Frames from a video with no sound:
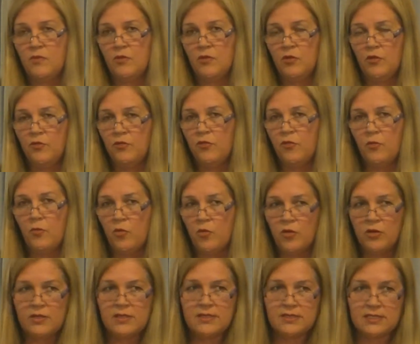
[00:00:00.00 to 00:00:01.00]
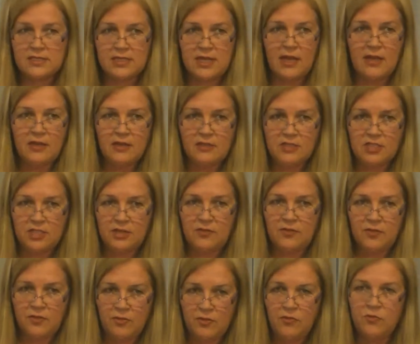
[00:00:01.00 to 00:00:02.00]
look for more
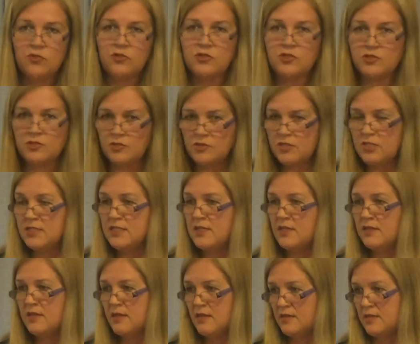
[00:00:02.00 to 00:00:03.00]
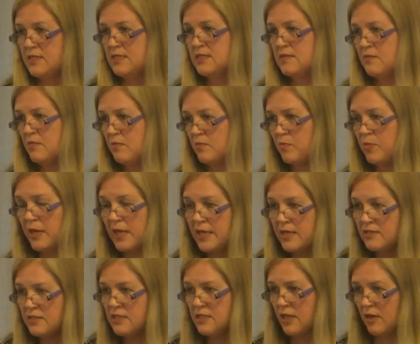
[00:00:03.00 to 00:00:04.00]
scientific researches, and there is
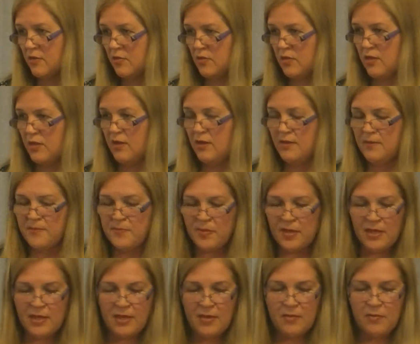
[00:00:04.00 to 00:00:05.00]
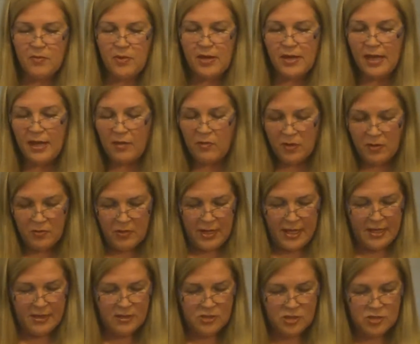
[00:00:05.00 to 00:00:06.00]
plenty out there, but now I would
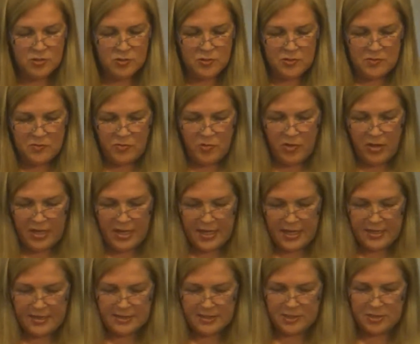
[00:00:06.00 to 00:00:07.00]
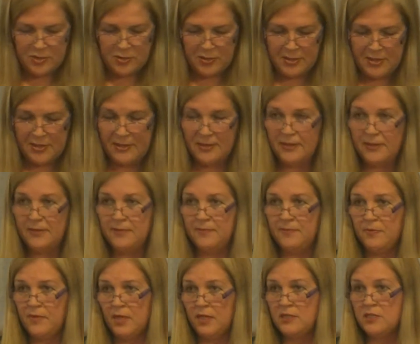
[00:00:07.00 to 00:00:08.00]
like to bring us to the
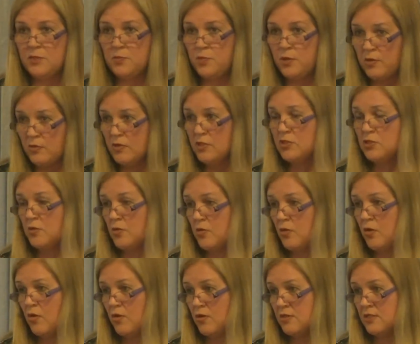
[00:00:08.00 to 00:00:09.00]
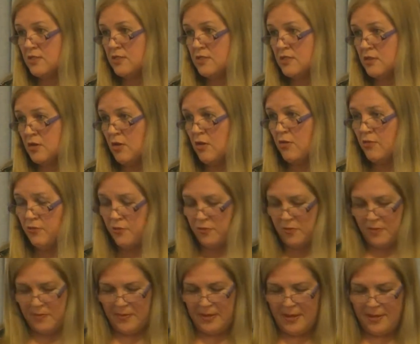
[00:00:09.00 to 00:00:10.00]
spiritual causes
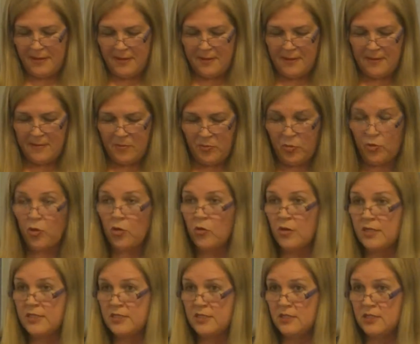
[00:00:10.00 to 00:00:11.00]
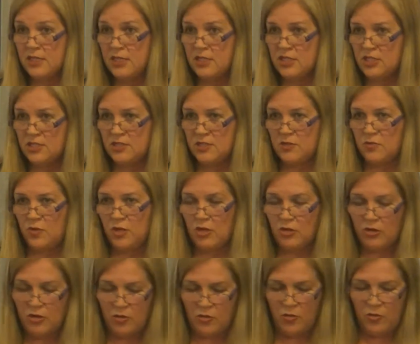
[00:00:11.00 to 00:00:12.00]
of procrastination. So we're
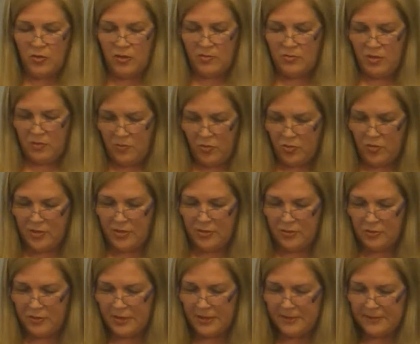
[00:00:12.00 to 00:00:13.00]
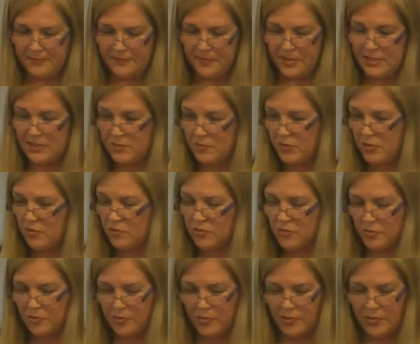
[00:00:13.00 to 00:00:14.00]
going to go a bit more into the
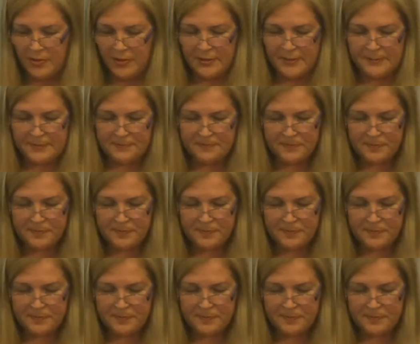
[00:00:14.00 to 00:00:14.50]
spiritual part.